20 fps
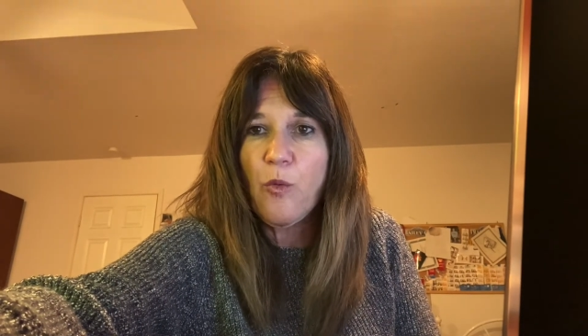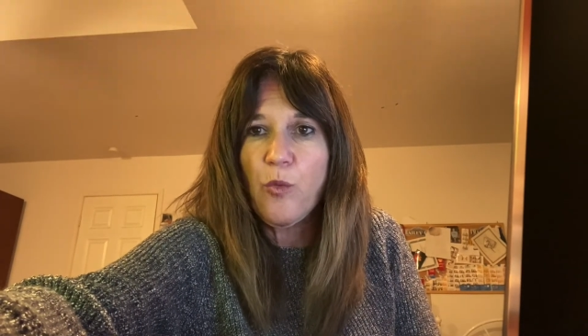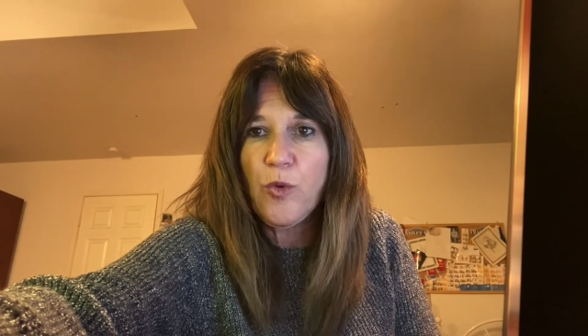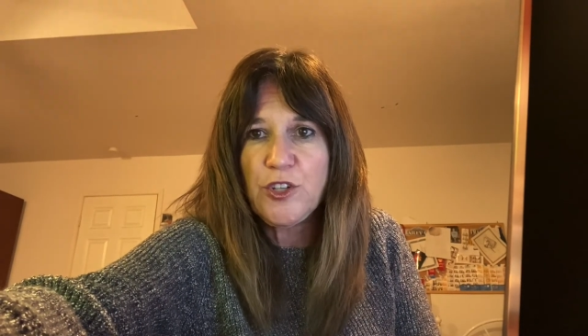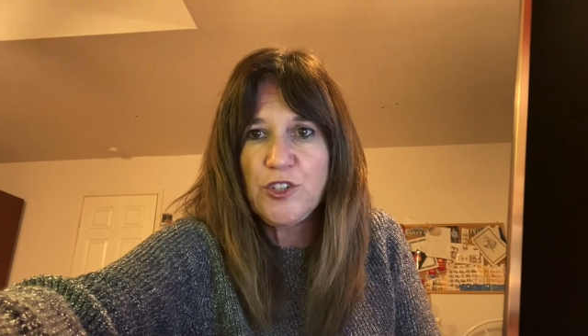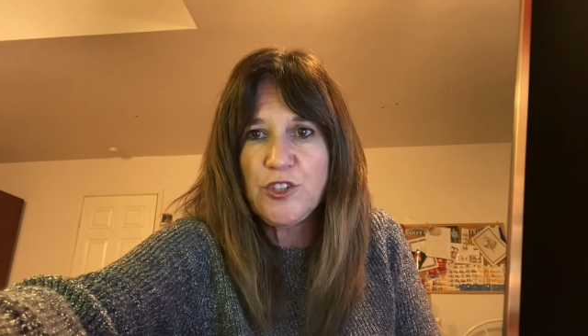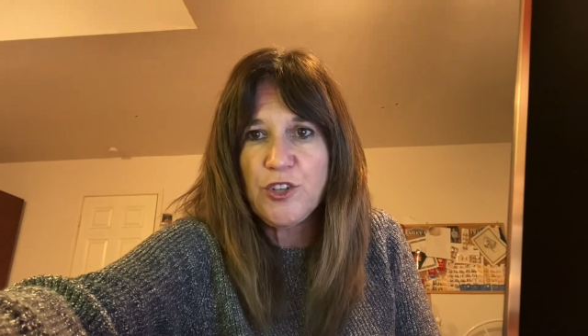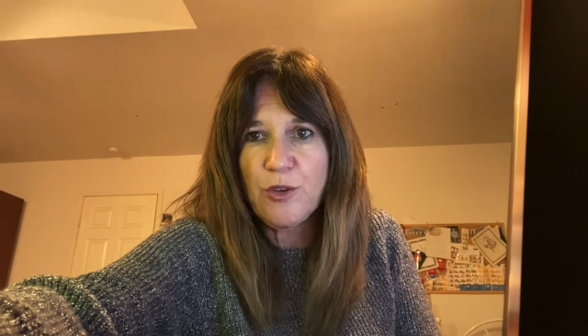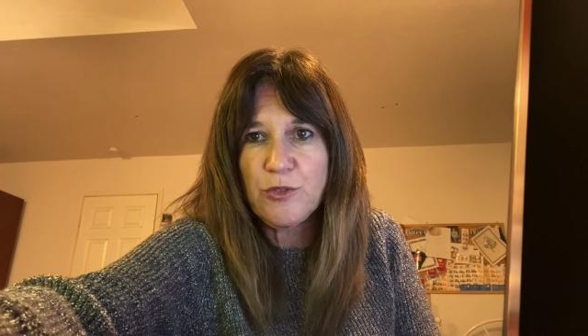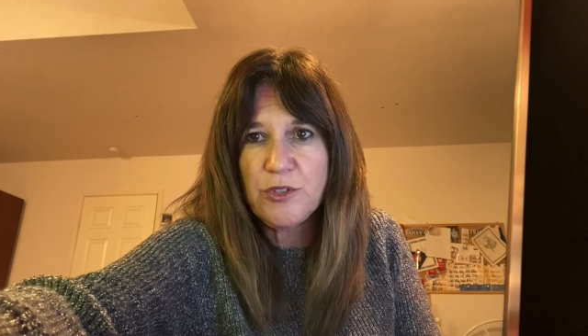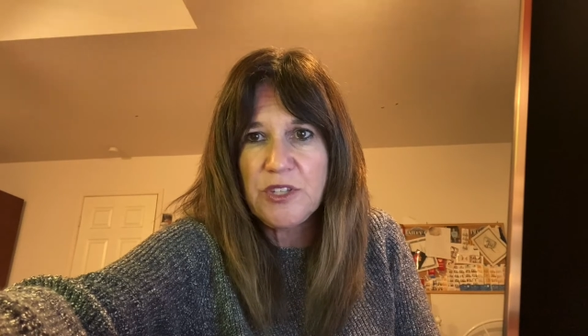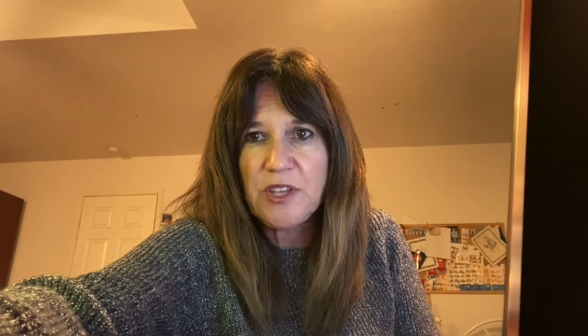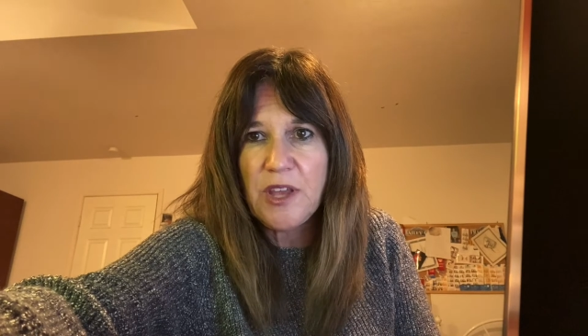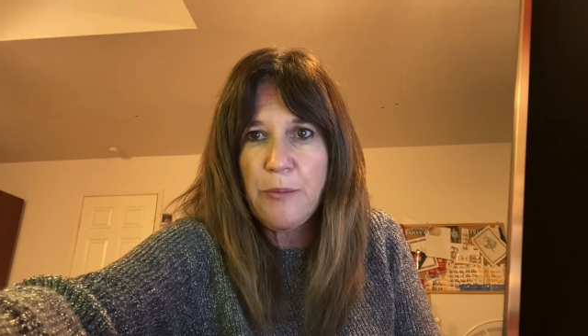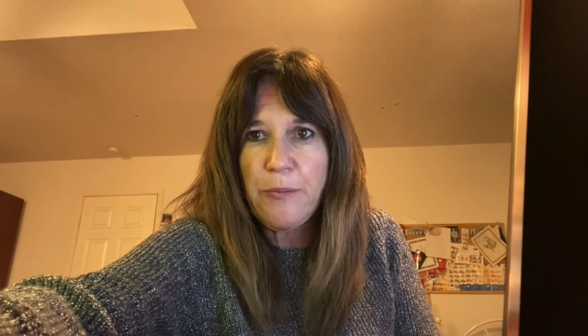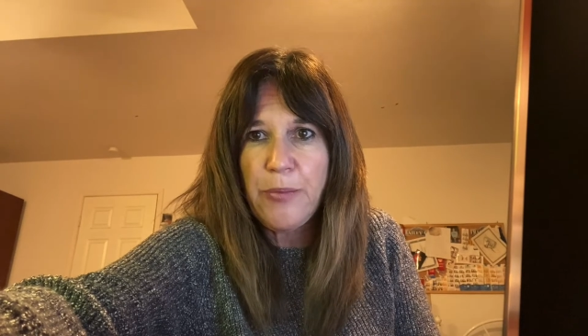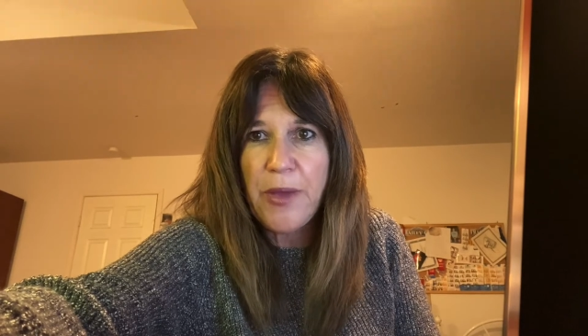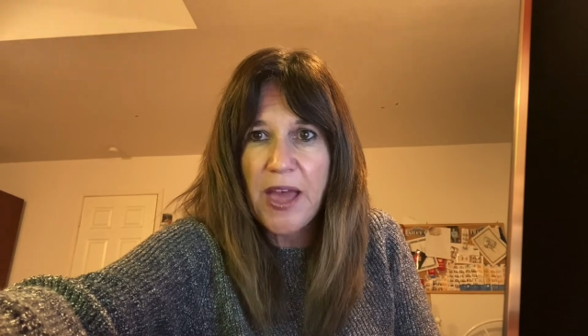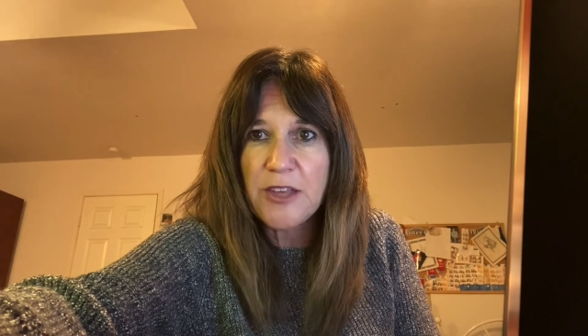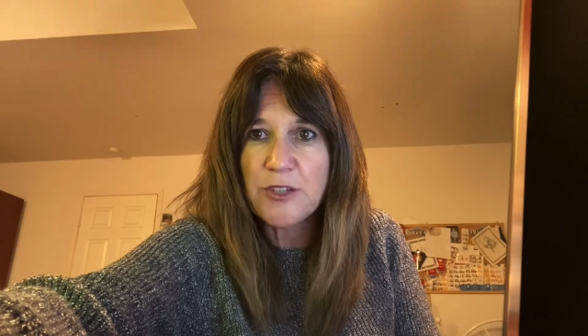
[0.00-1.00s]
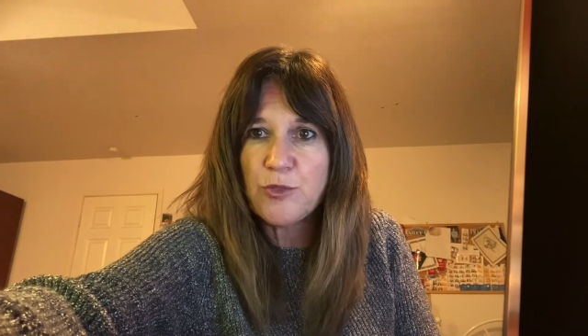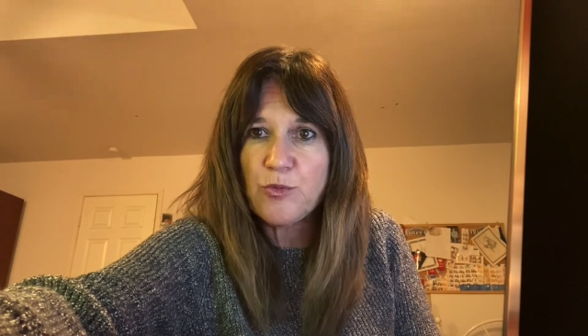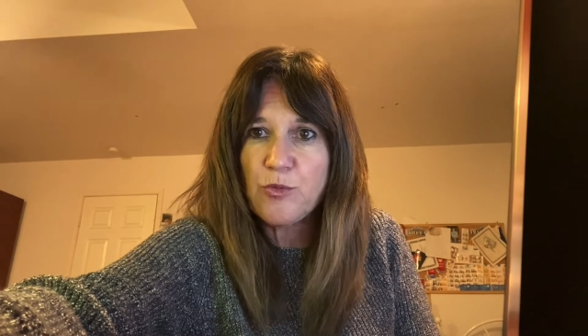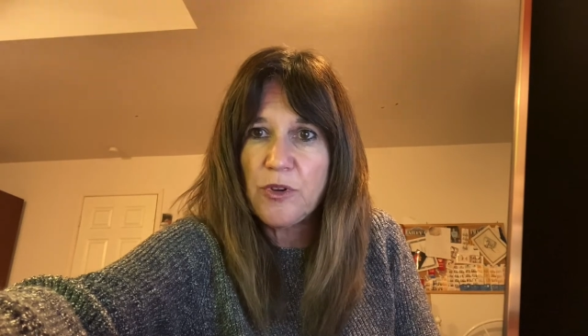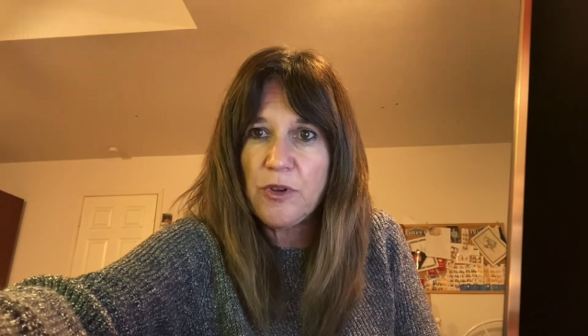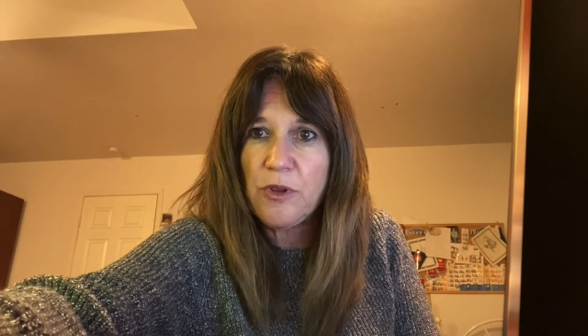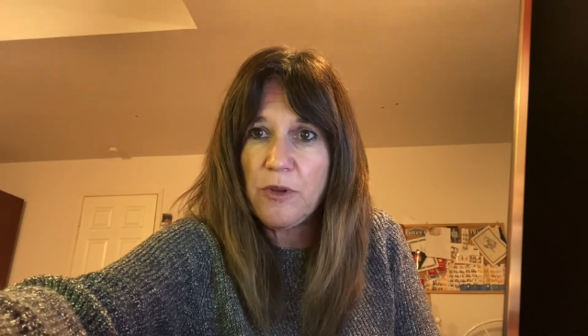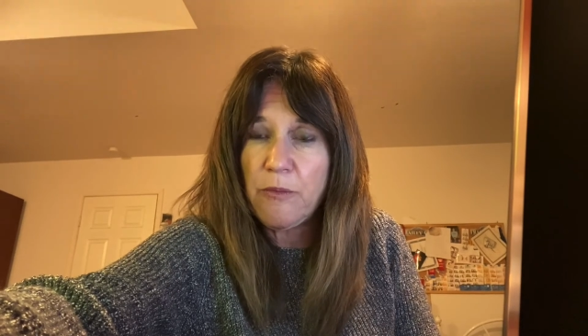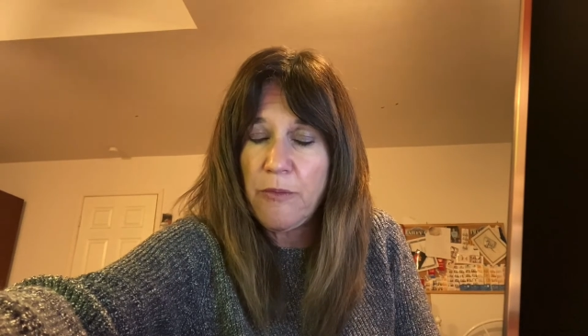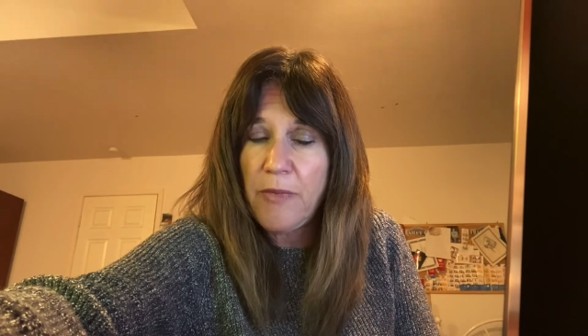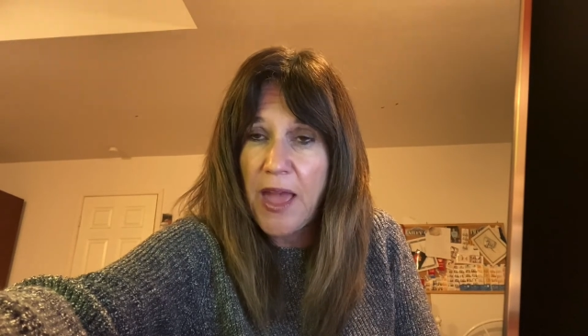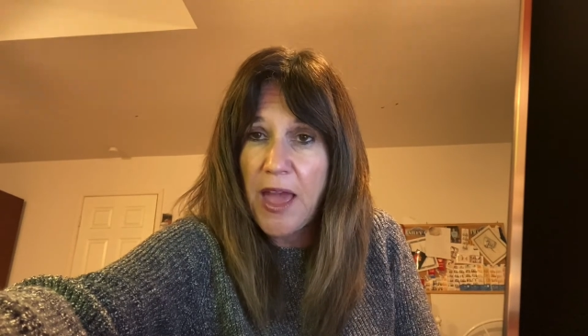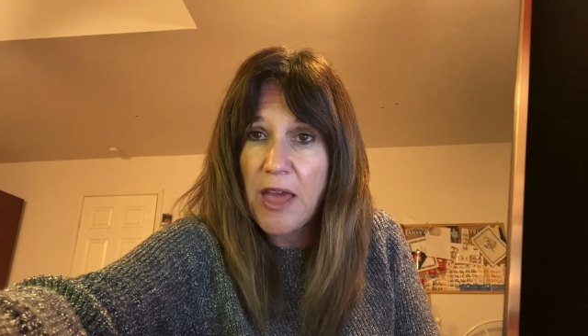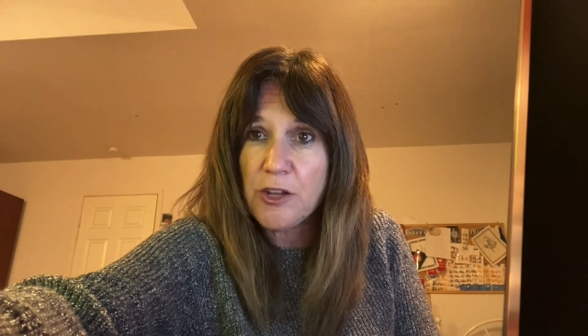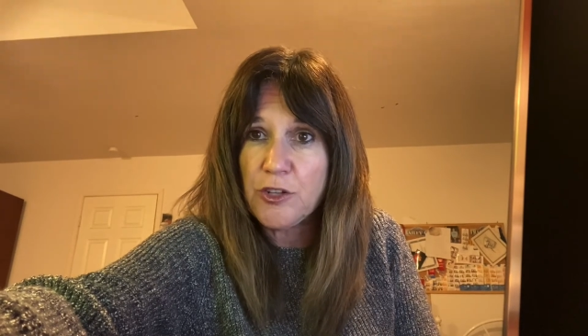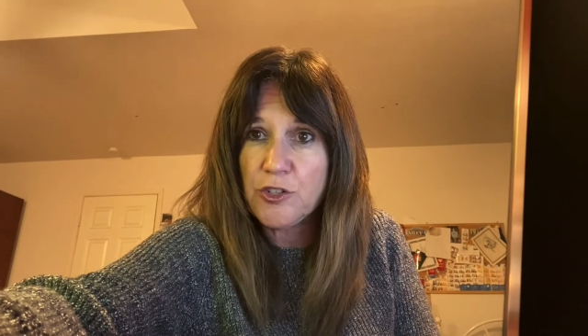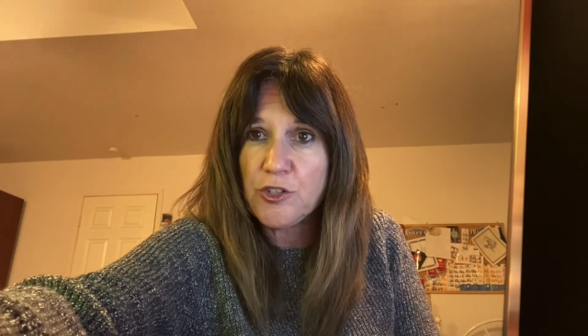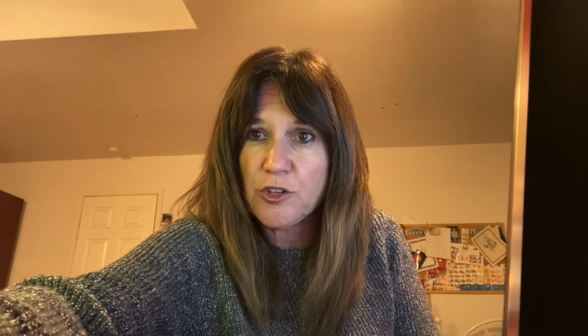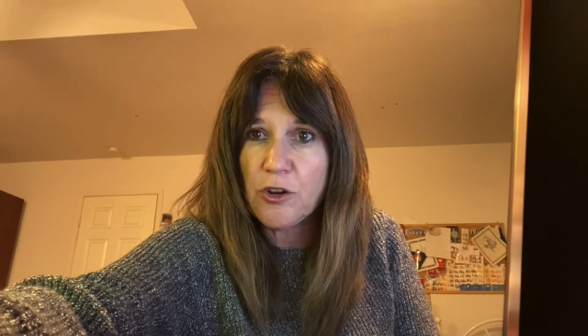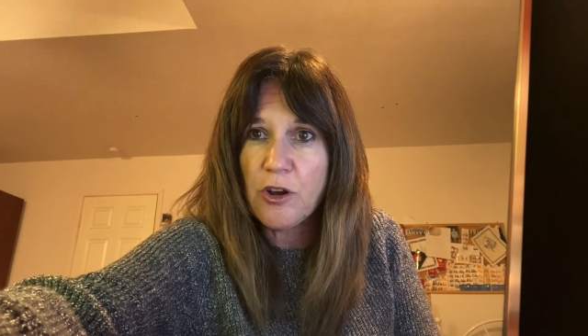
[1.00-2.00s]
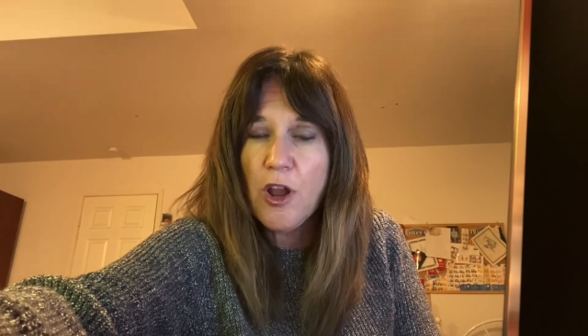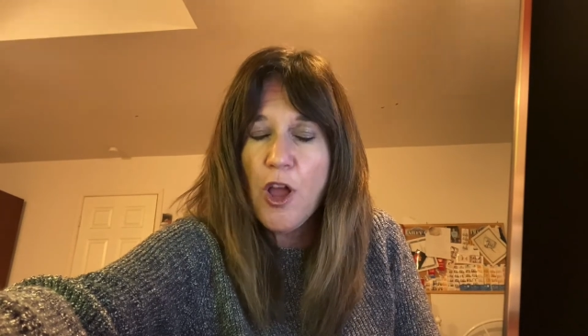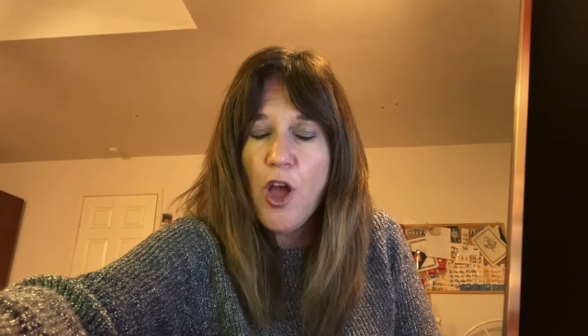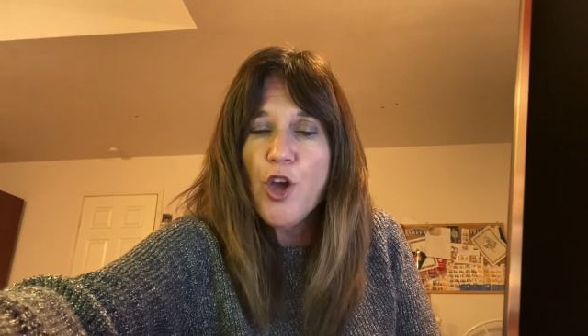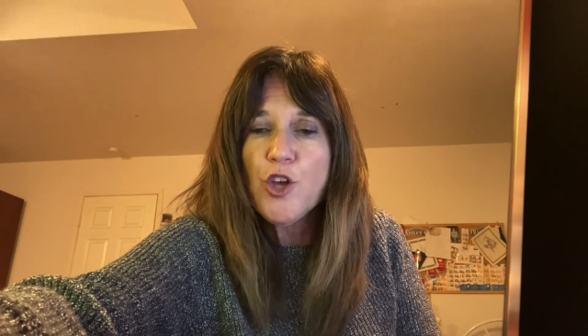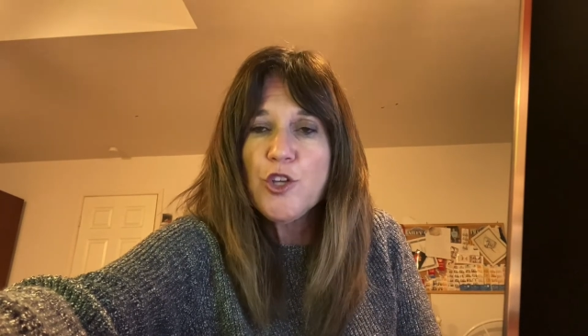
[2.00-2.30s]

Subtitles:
we chose a password manager.